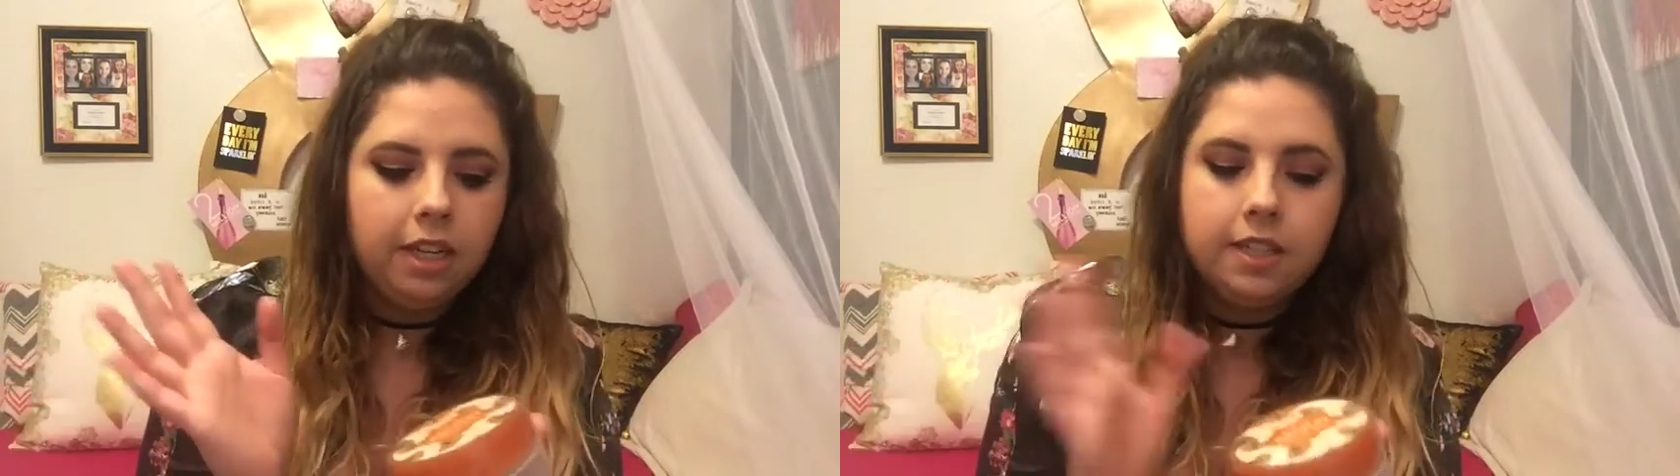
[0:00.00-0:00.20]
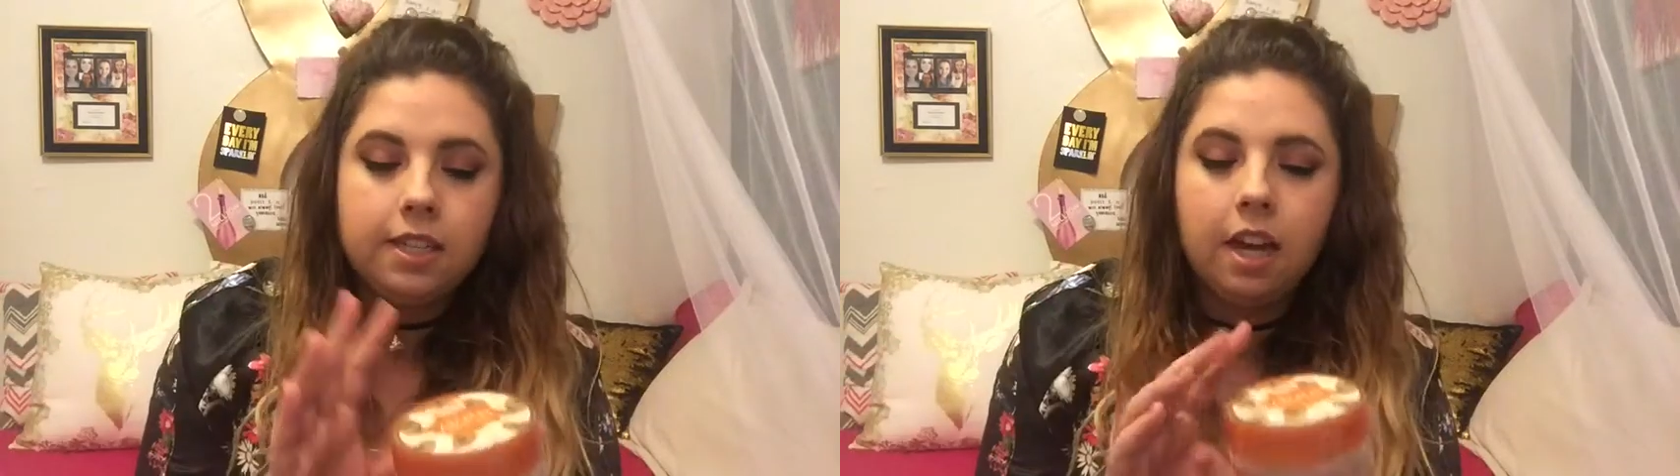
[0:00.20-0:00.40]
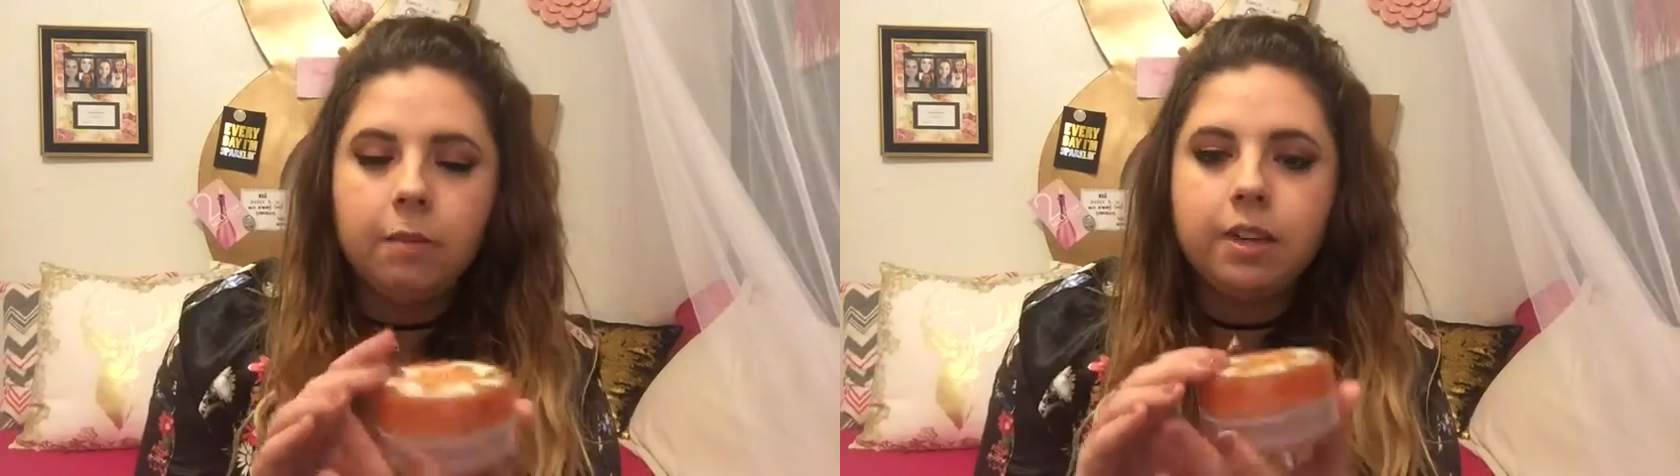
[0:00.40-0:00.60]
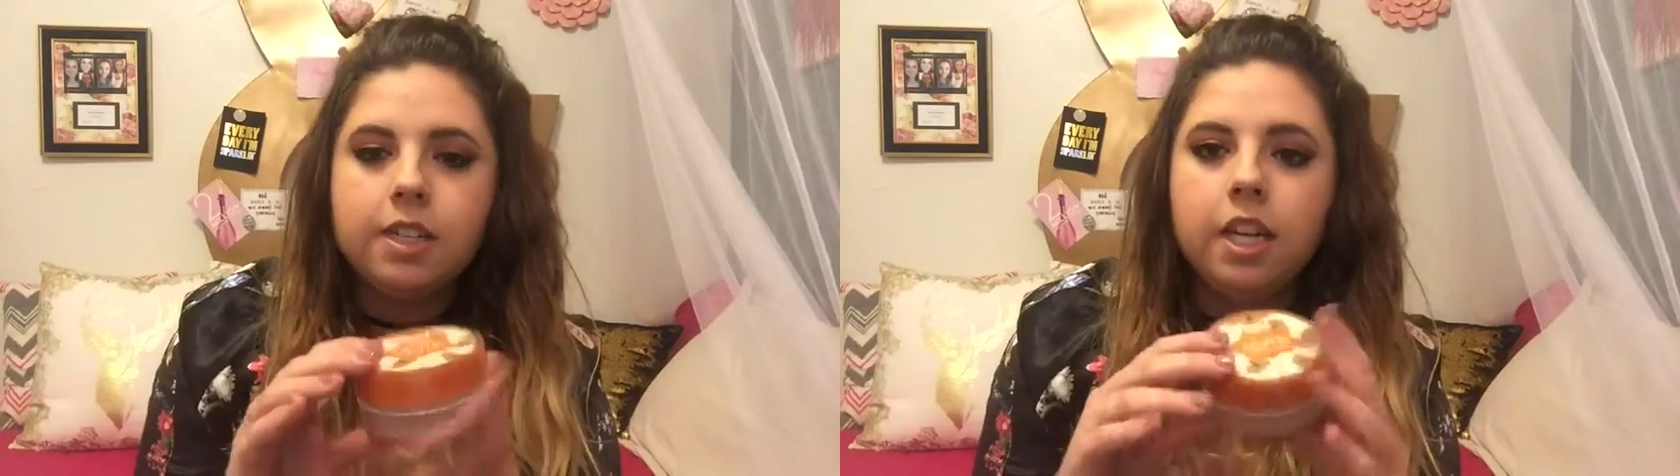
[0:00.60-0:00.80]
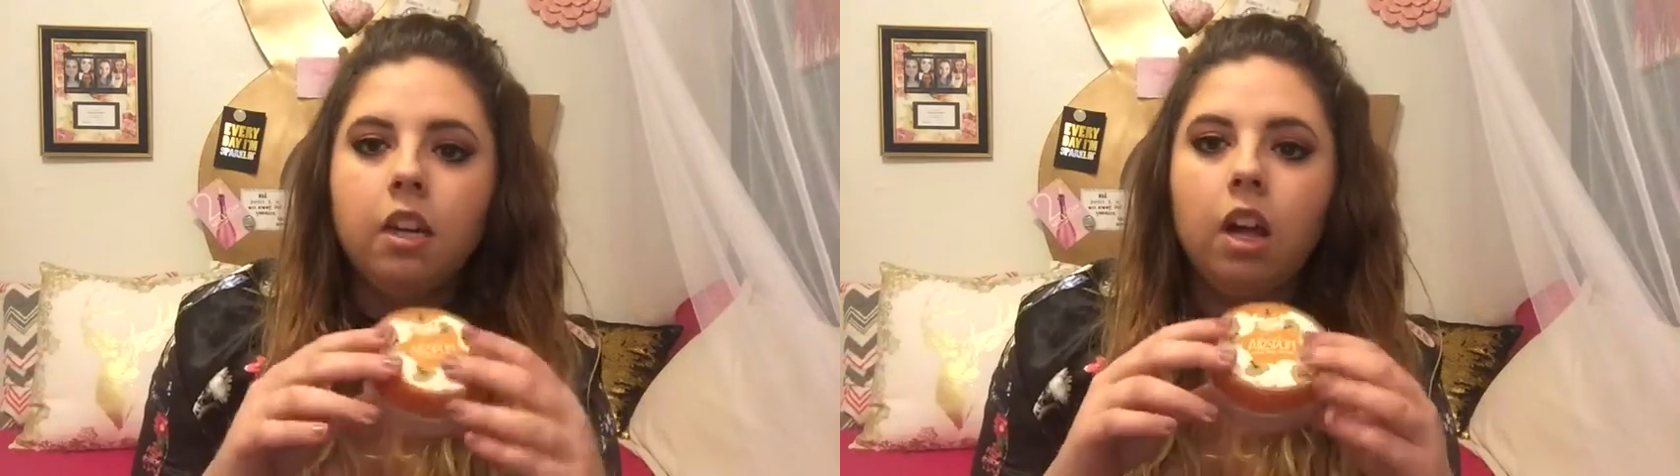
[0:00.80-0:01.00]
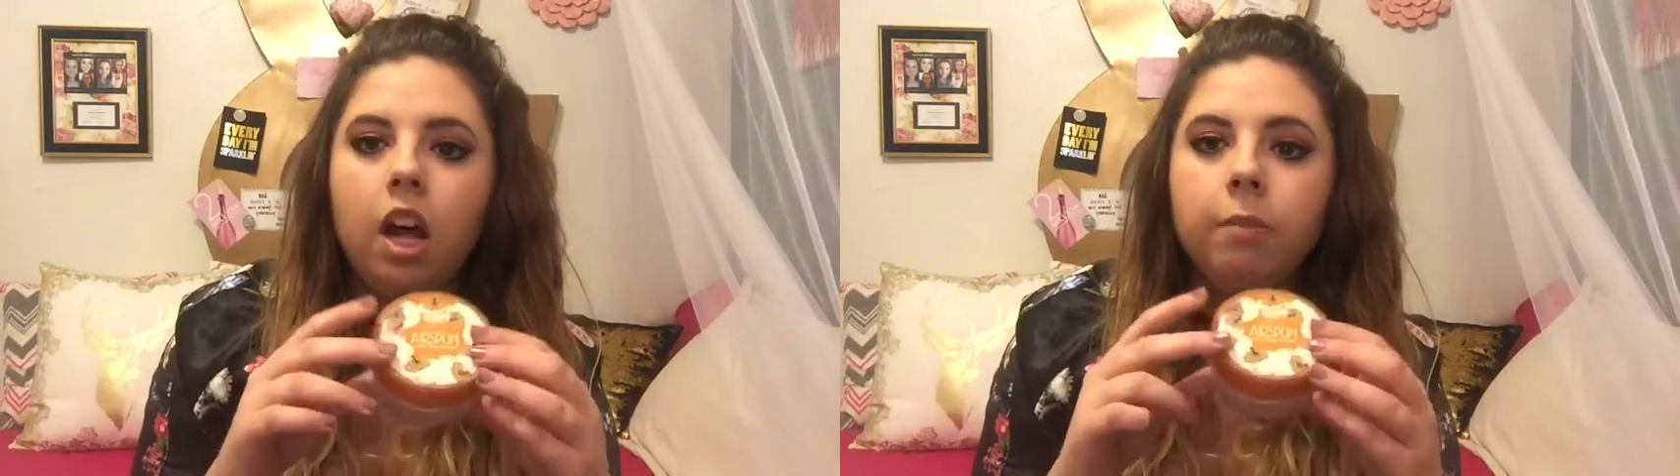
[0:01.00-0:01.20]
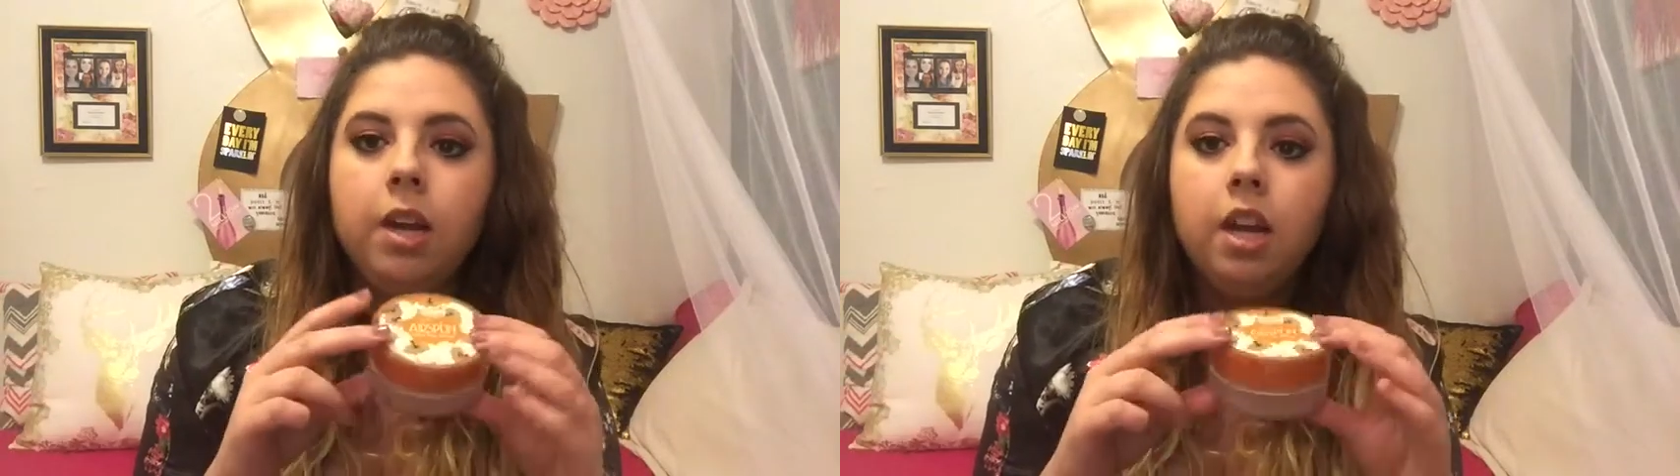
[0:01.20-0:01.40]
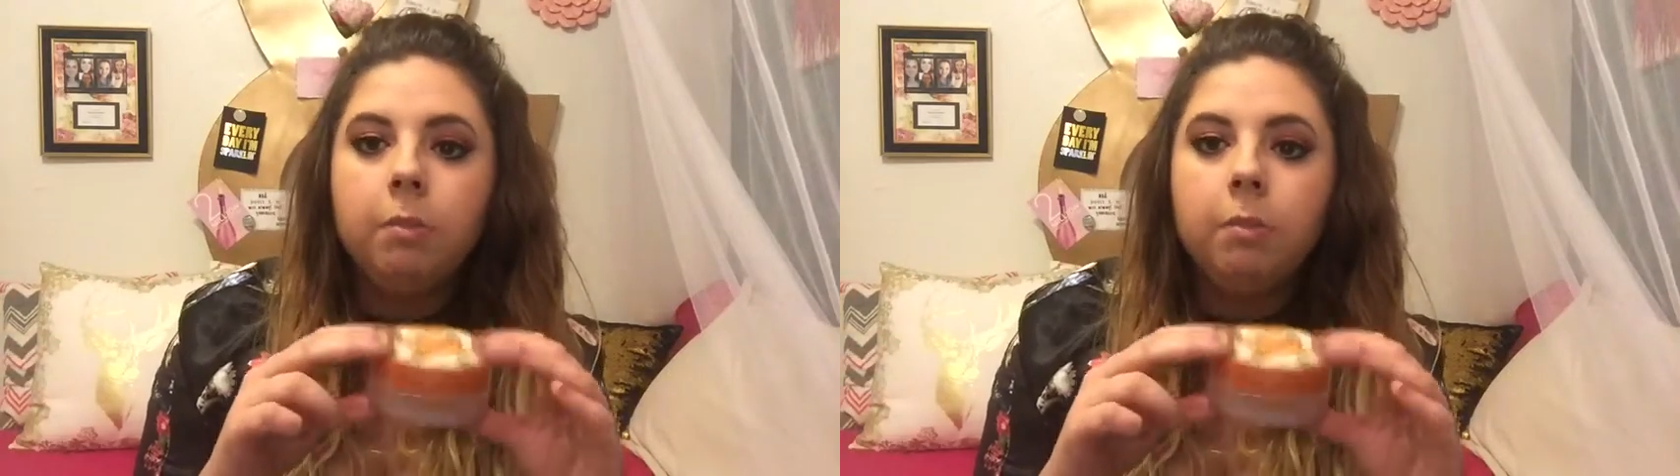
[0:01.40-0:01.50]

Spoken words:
It's not a big deal.